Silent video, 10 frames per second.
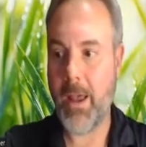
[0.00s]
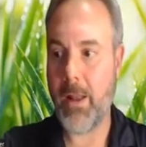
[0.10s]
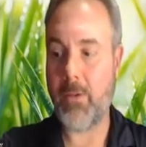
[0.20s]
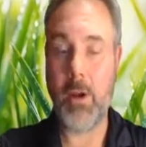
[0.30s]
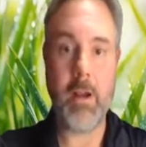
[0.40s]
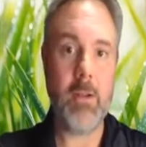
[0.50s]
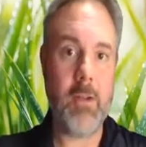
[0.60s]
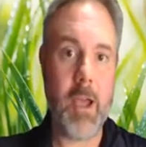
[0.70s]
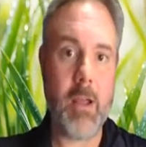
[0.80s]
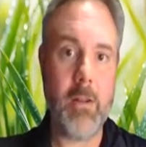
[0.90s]
it's not
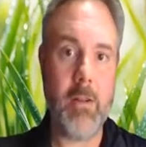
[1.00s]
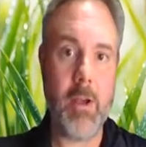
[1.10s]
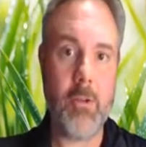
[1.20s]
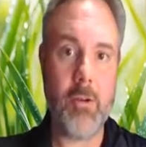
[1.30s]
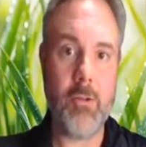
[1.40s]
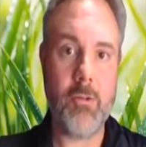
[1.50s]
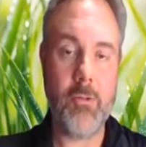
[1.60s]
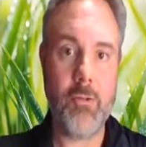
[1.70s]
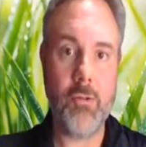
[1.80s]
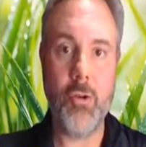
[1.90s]
exactly like there's
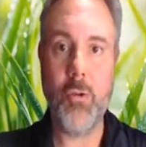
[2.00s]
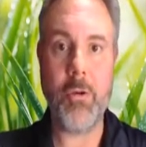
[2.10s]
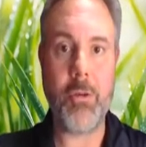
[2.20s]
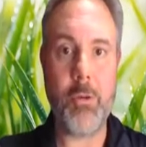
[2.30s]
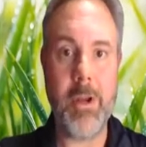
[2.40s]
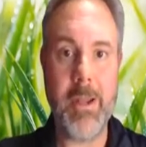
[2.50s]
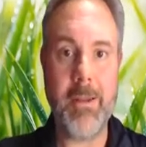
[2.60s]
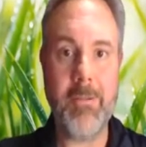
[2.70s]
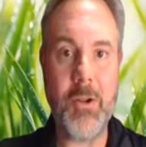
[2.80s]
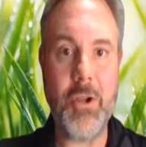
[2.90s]
2 or
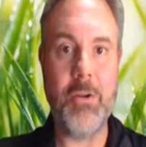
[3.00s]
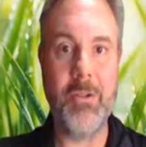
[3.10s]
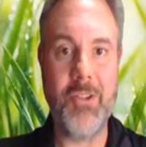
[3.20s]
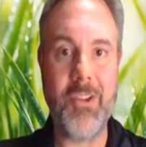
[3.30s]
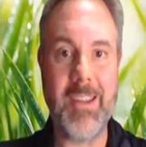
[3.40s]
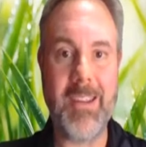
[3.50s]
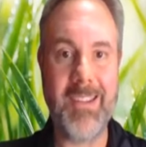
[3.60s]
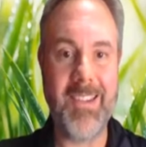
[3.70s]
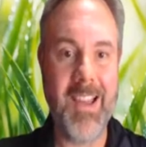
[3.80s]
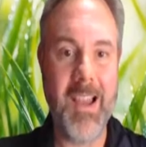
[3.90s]
3 yield
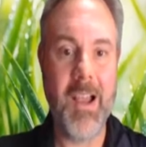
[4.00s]
genes.